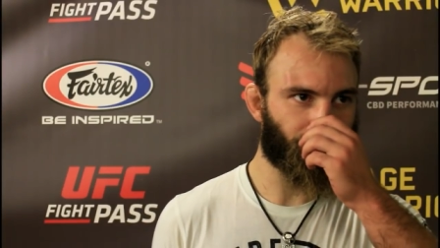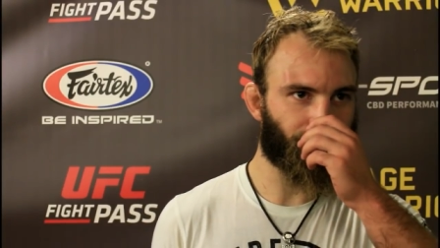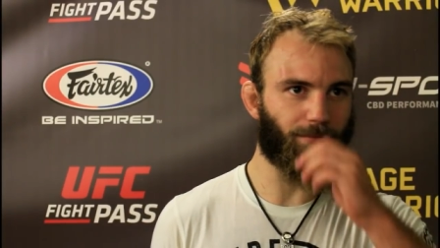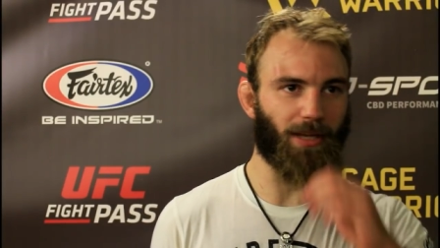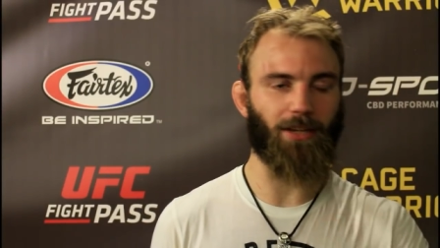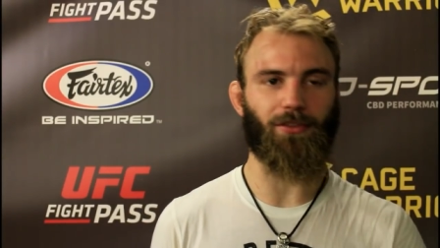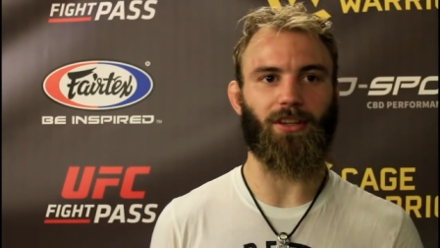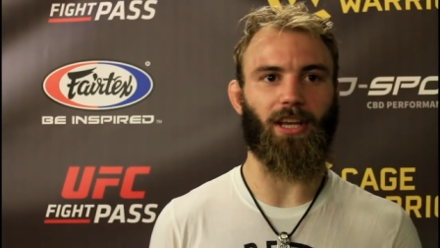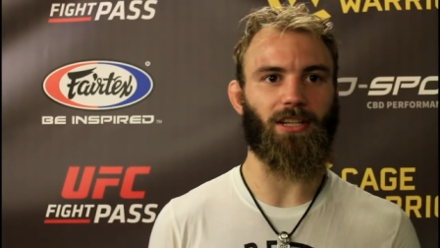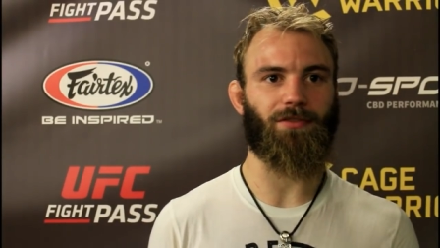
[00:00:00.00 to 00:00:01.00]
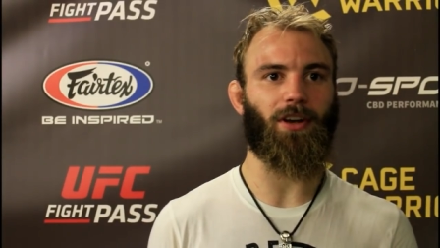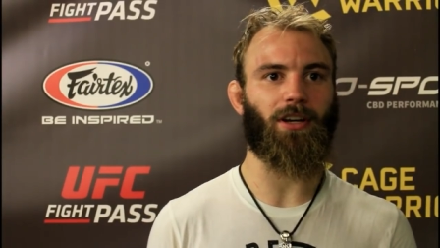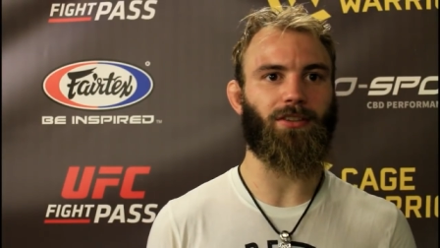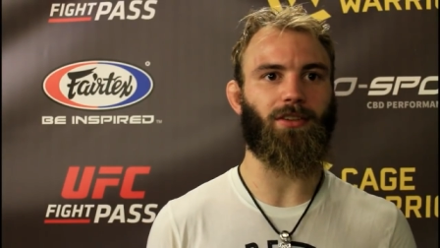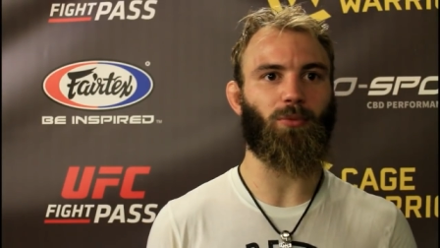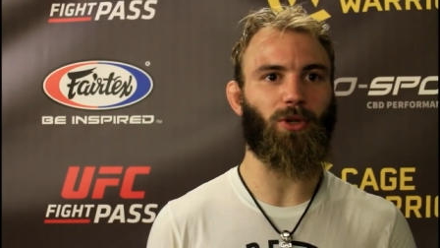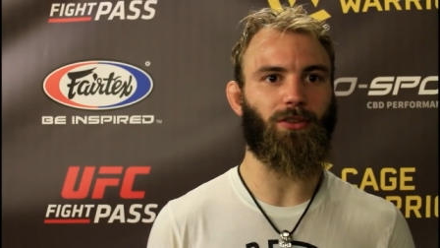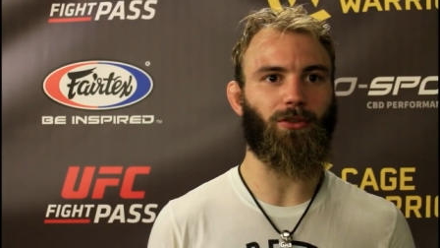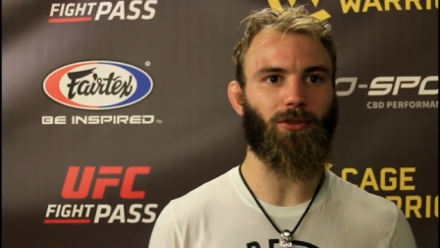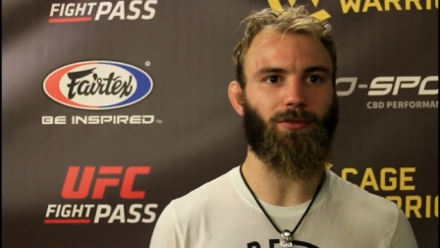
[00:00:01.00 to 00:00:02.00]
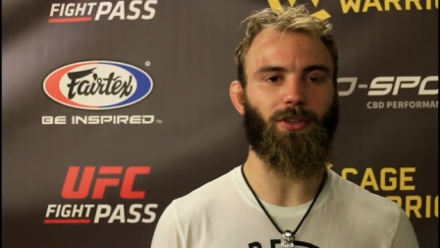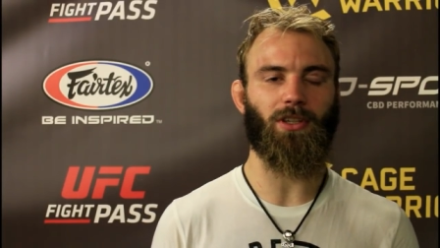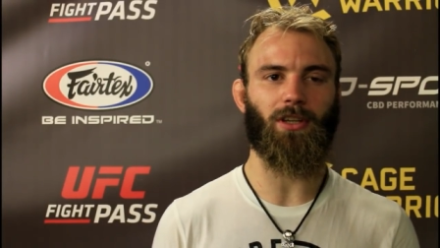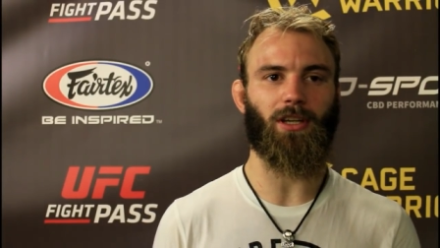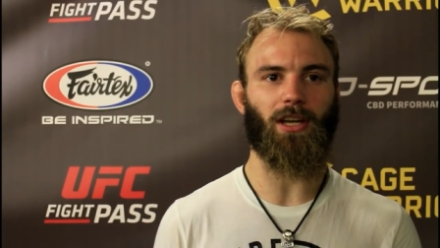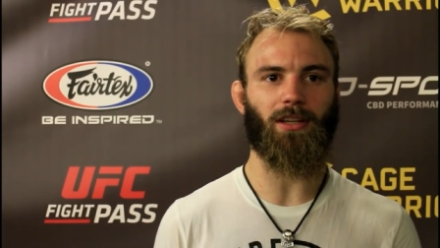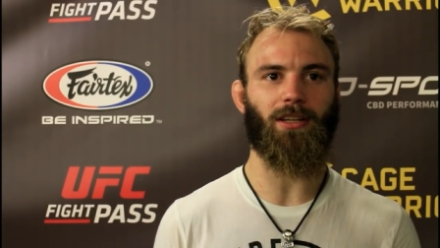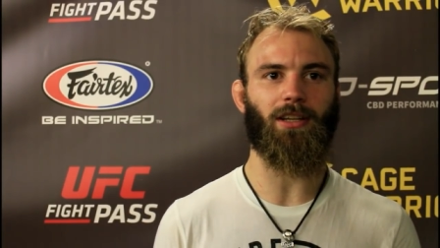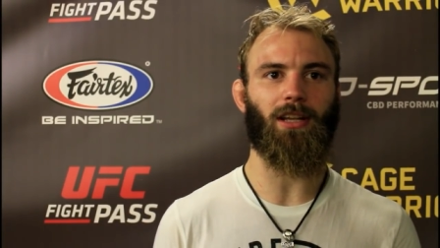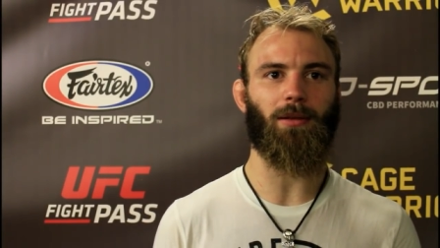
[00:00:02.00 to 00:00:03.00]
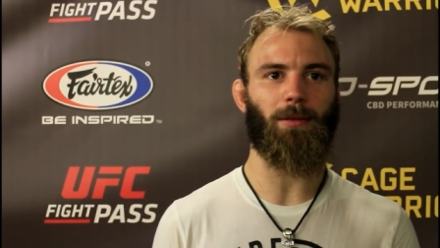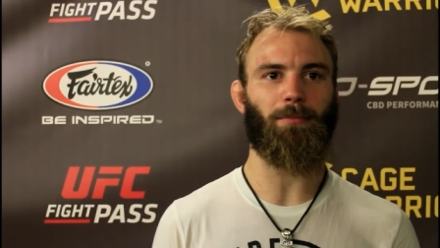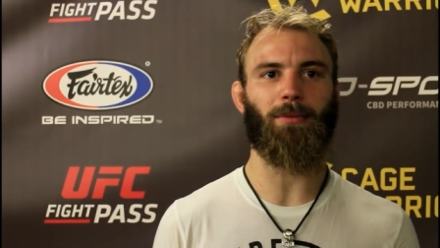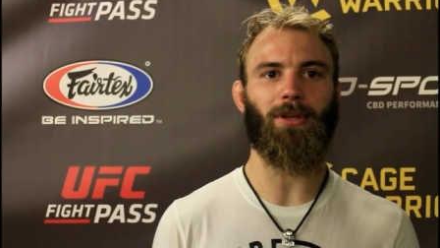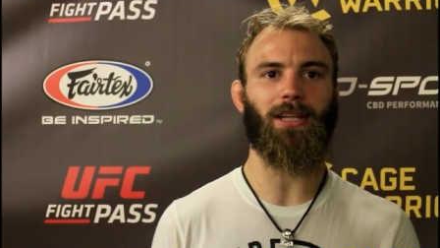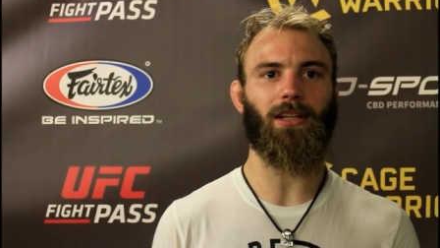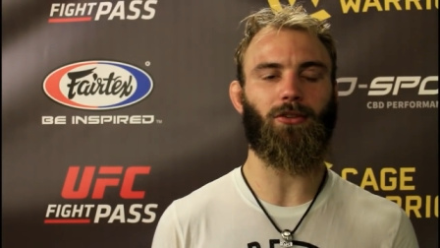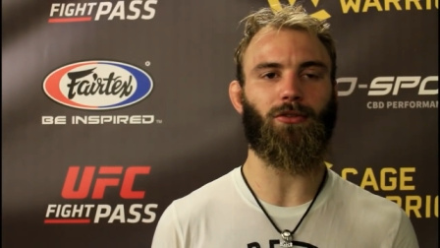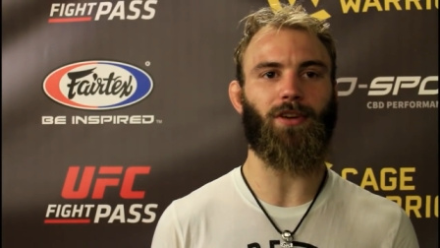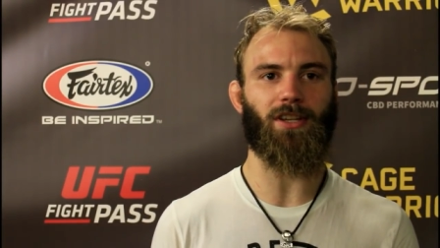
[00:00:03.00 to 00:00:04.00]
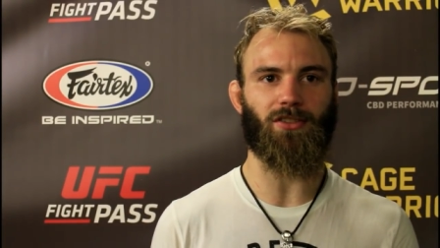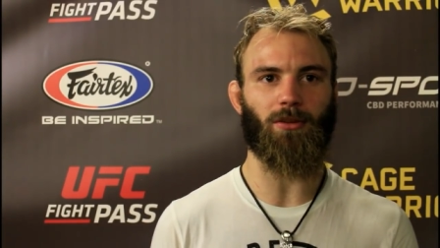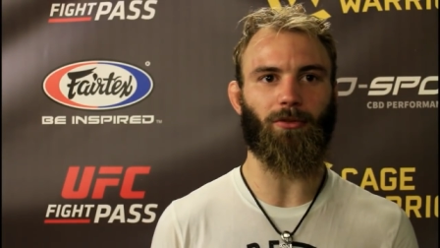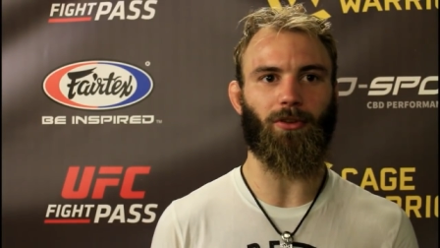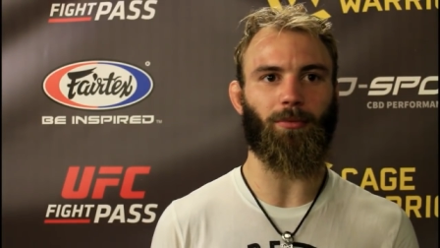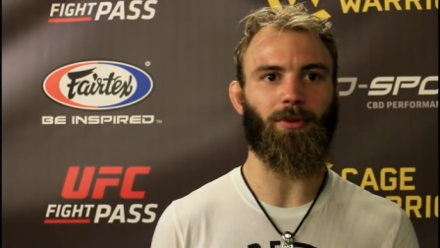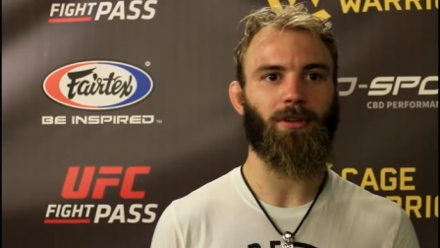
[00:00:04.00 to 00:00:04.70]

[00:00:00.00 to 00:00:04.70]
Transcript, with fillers: many of the Danish fighters that went to UFC, they kind of did it a, maybe a little too fast, some of them.